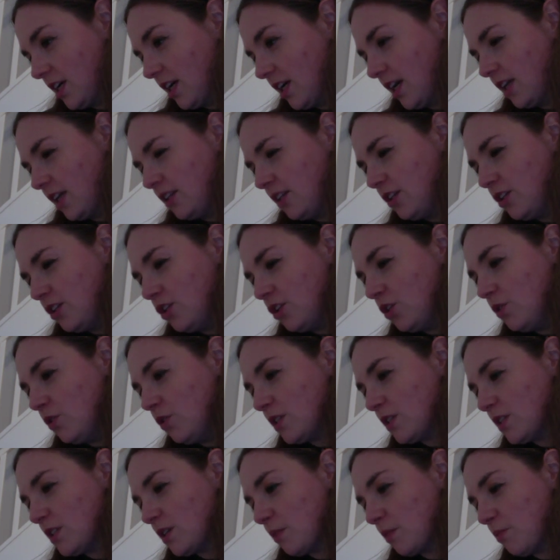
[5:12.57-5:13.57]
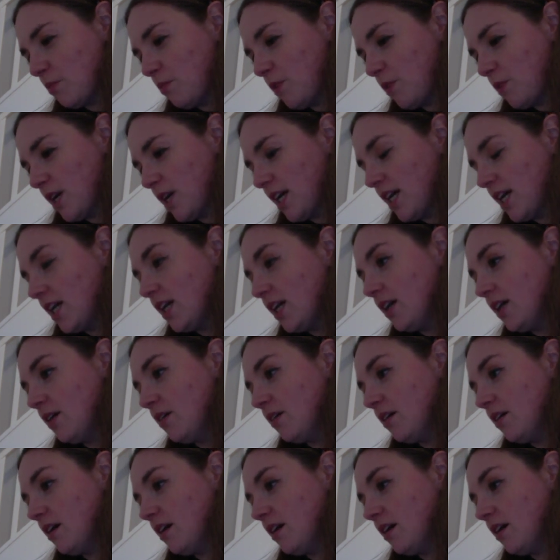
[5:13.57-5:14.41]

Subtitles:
I know it's somewhere,